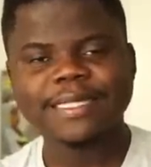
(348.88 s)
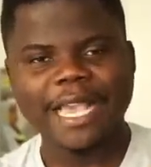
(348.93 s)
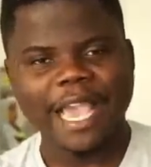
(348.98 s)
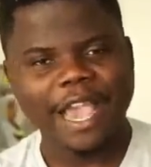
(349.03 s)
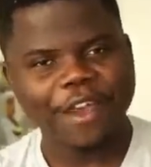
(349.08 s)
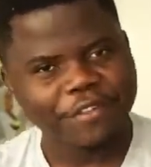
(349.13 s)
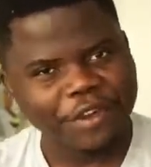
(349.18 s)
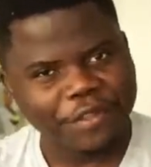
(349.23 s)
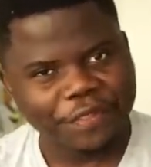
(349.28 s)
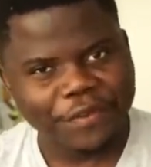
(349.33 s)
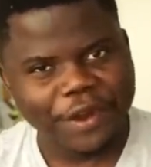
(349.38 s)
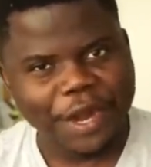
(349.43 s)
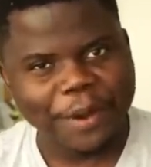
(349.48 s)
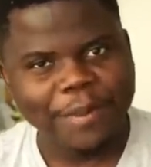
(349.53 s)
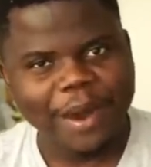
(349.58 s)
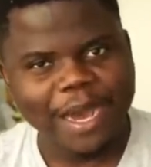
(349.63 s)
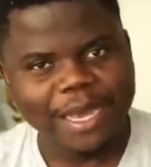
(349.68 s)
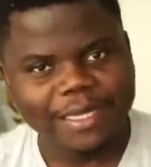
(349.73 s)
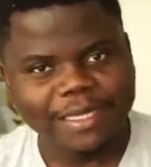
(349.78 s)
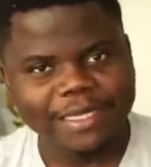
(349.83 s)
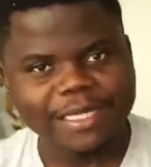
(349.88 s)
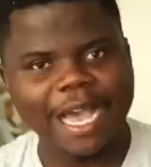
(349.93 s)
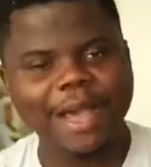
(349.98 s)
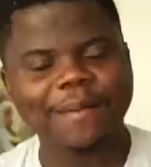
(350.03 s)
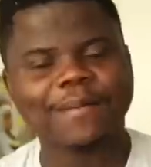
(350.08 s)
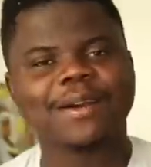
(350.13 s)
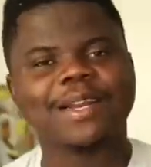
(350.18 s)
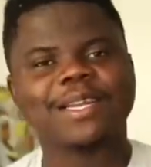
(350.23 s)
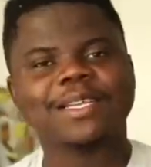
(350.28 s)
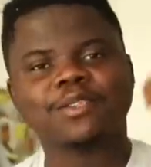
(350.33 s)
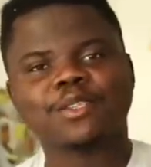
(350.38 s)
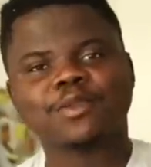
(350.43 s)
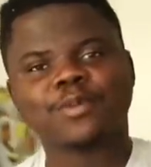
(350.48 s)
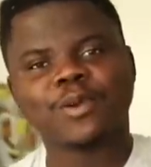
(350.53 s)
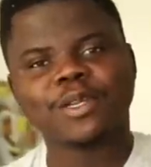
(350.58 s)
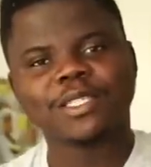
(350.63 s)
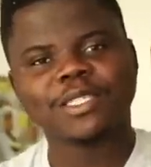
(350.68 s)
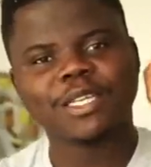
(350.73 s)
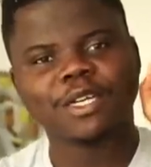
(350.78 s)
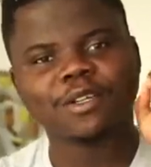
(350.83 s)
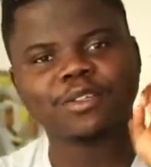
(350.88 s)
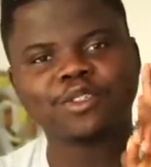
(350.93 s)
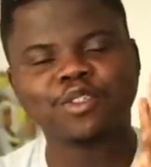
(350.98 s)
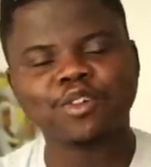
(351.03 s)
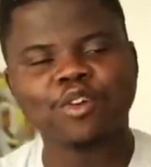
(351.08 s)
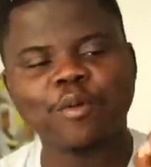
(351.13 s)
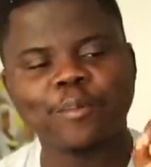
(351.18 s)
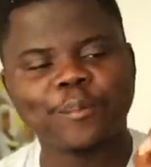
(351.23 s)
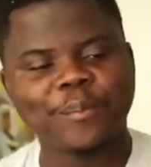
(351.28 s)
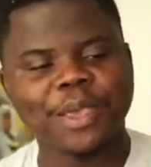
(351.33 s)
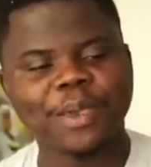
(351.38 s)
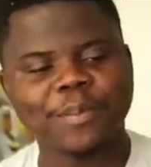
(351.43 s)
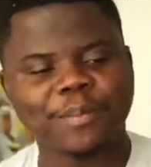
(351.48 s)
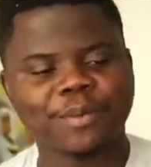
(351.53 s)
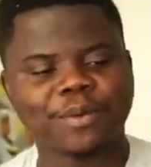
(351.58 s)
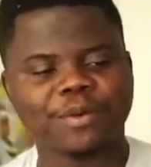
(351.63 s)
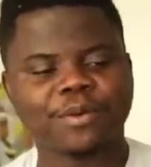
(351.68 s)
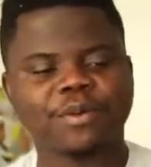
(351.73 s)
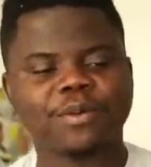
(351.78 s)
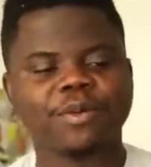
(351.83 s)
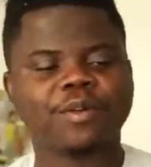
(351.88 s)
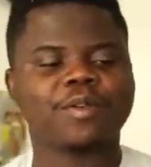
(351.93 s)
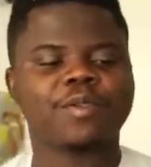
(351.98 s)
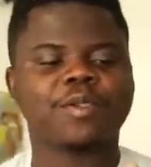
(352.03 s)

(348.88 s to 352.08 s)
Every three months, I'm gonna sponsor two people.